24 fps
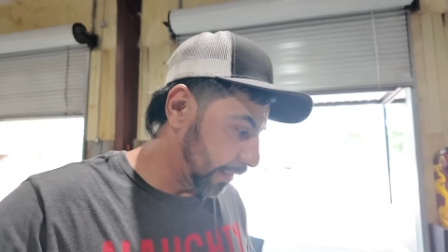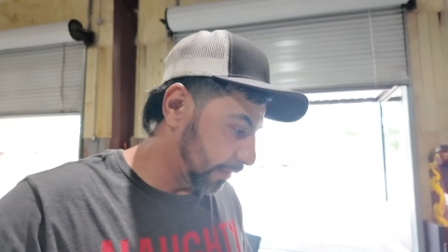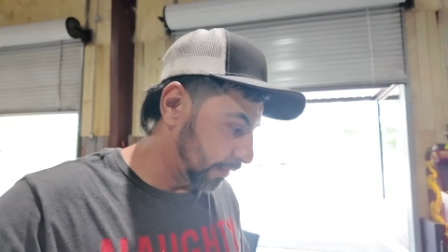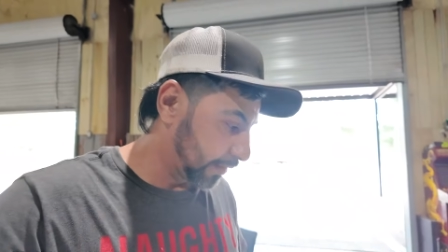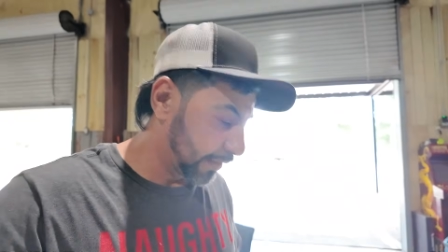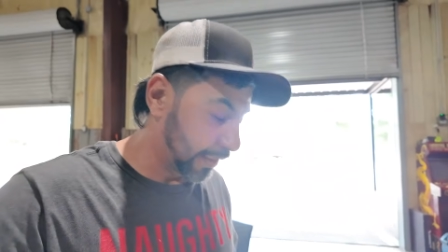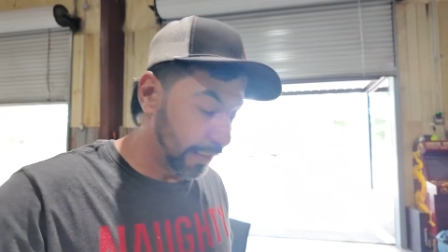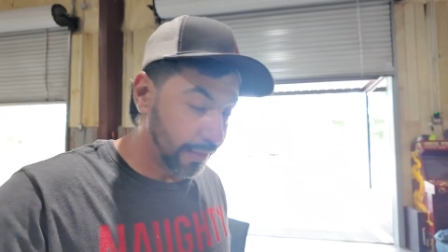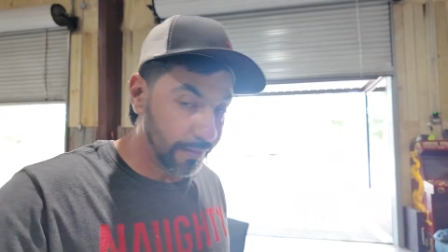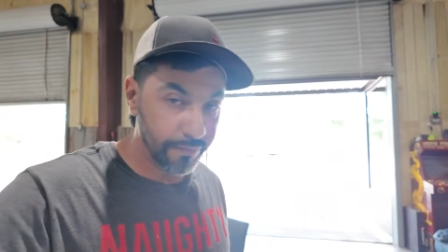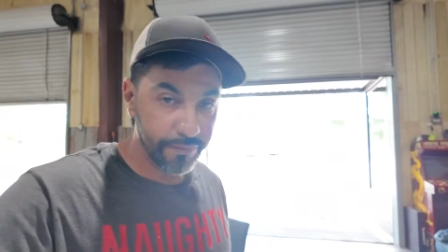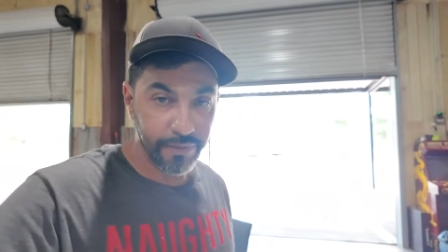a
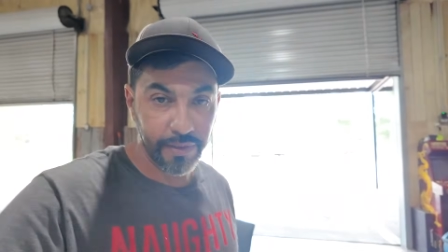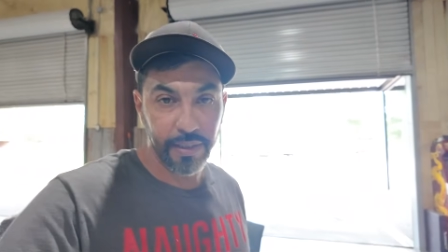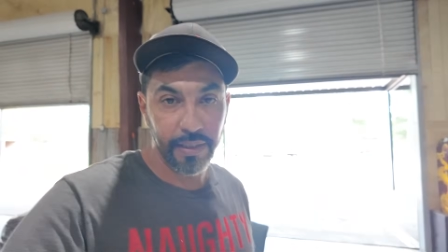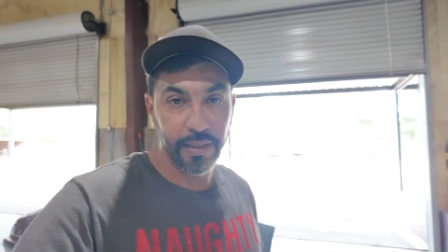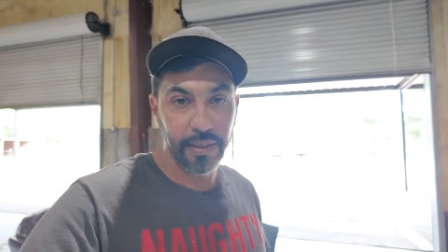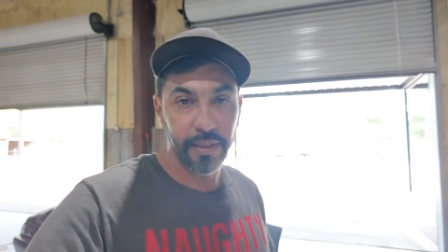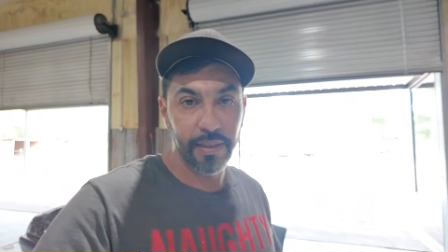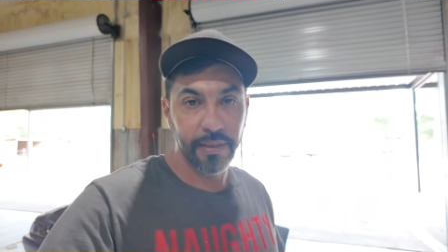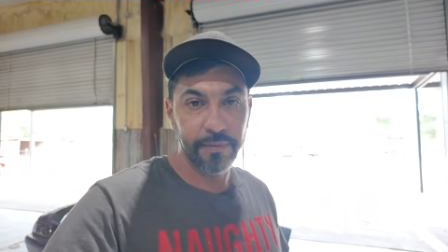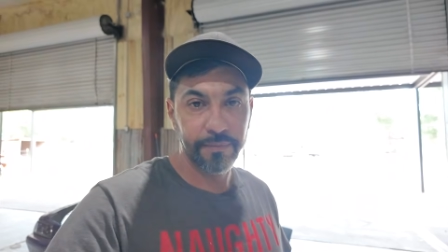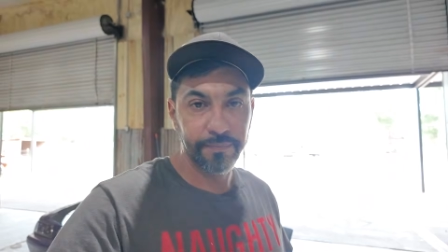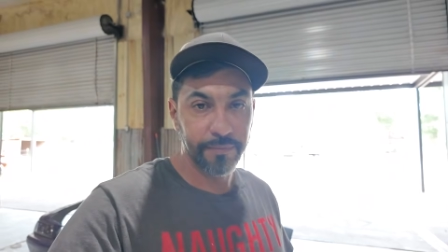set
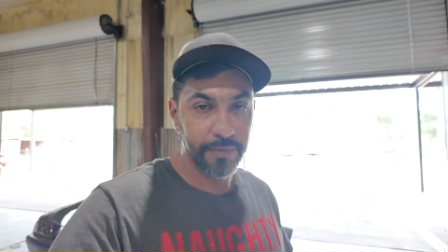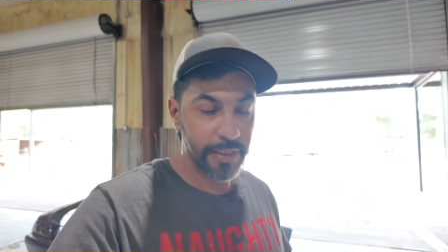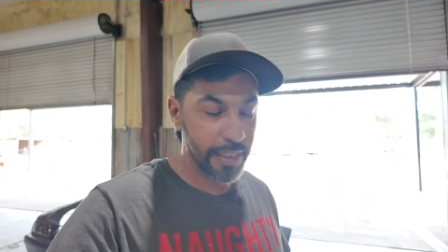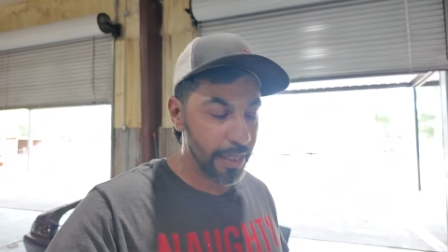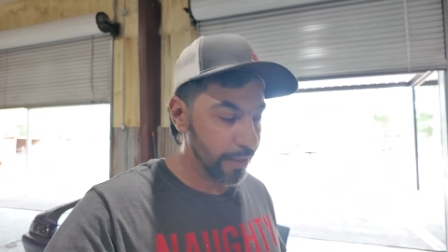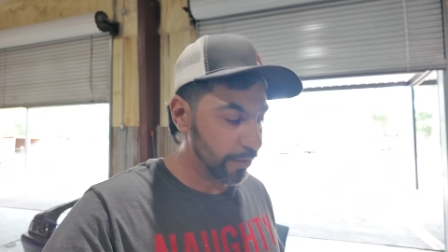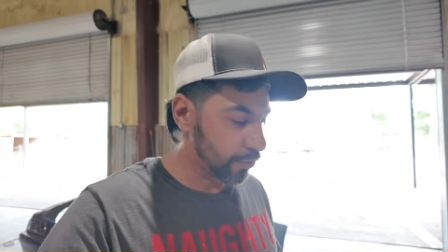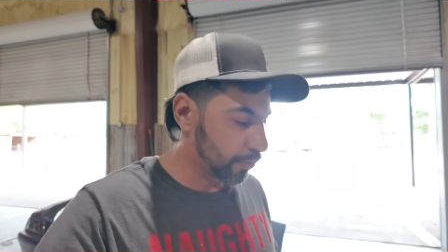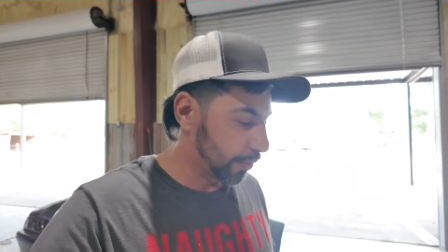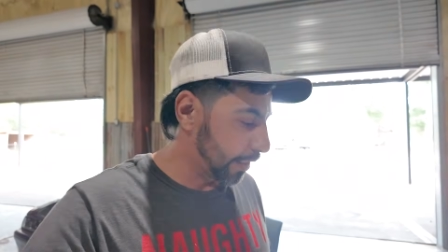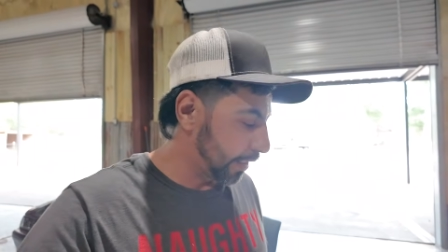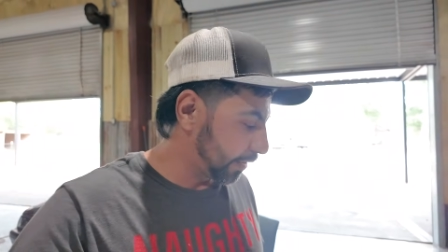of
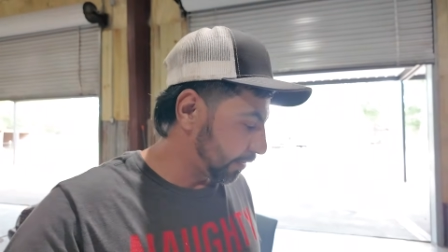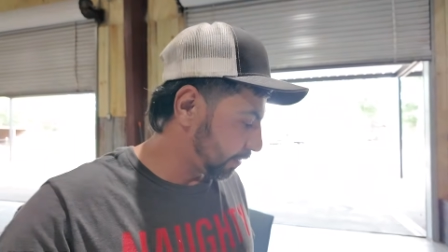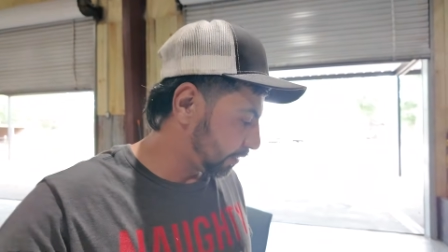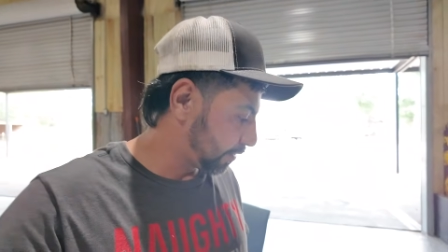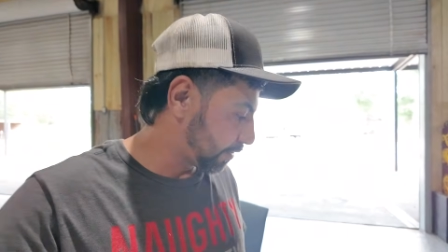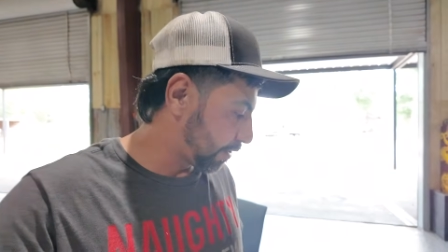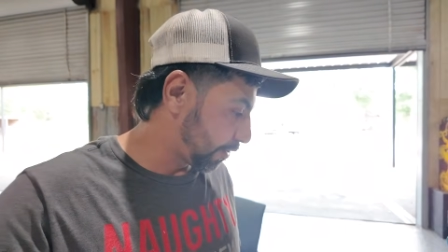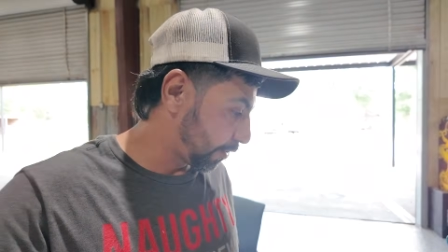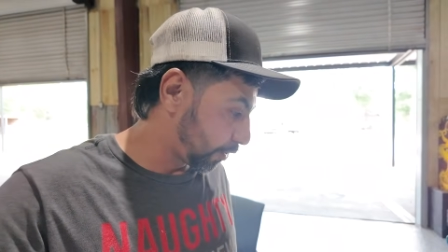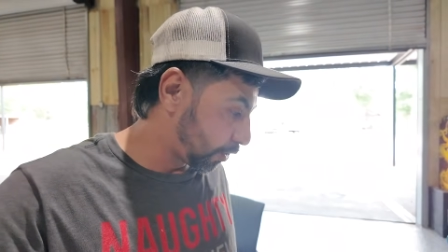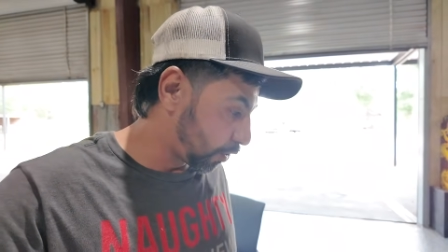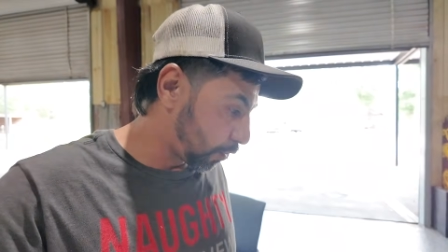cat tracks
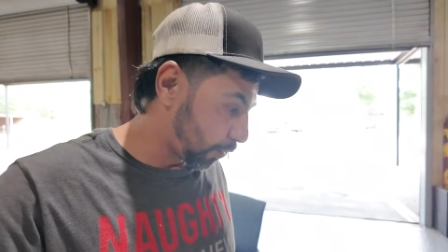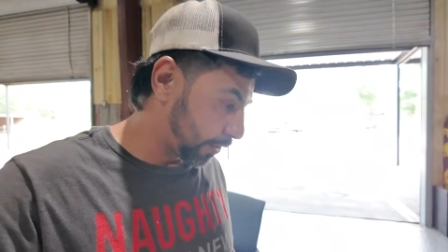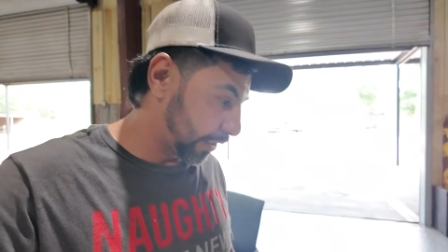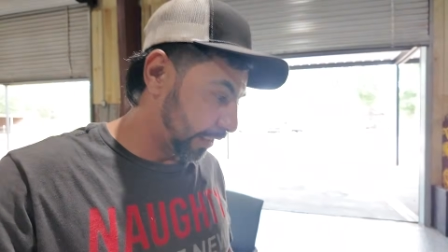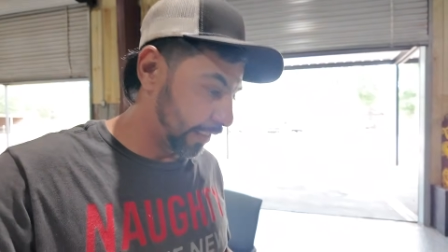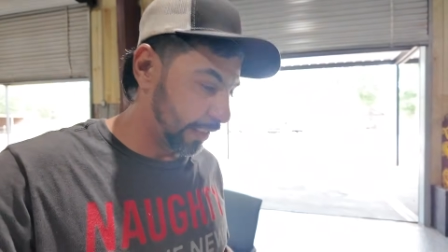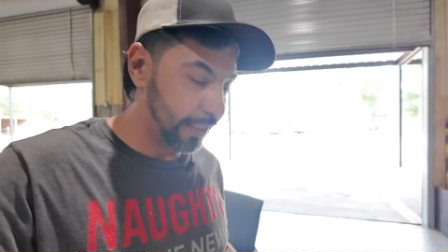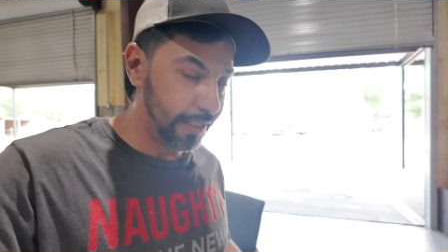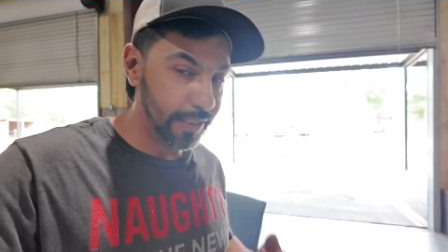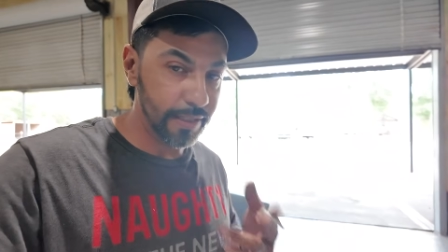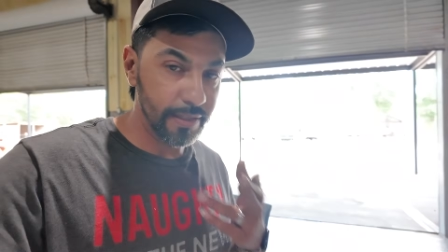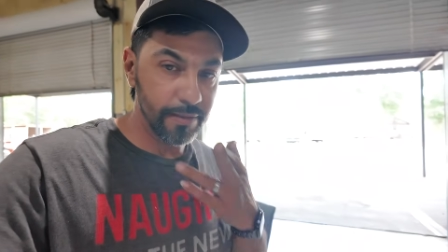that are going
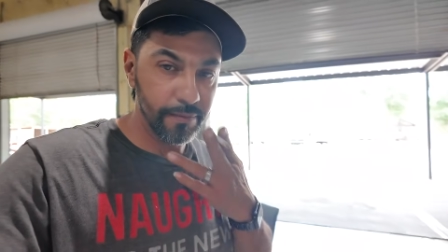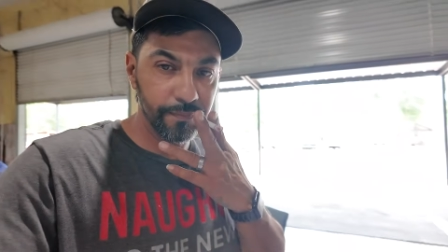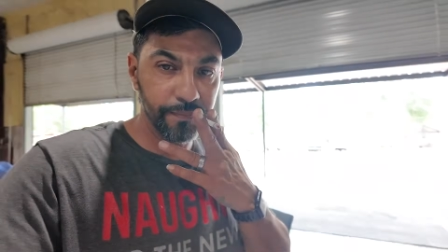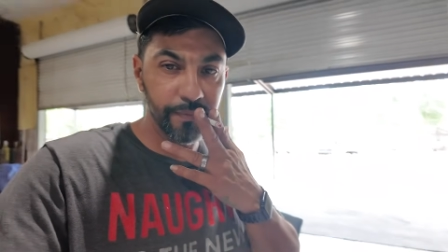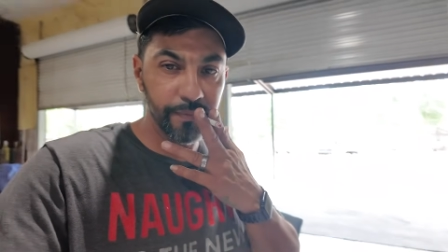in it.